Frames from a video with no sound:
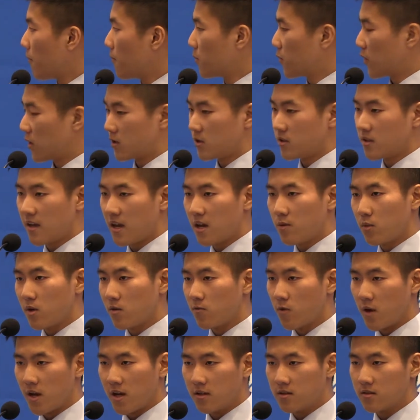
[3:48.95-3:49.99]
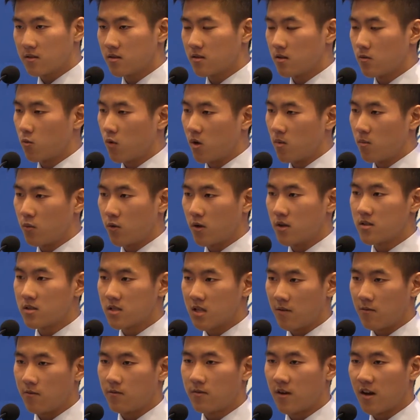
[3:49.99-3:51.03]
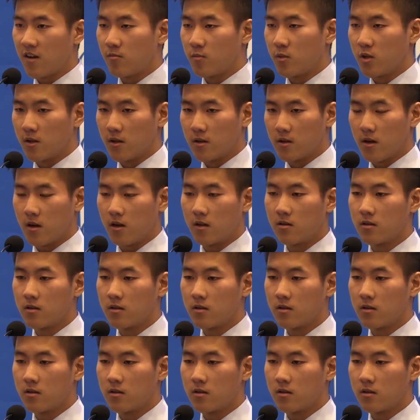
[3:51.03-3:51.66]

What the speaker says: But to date, we've raised $1.75 million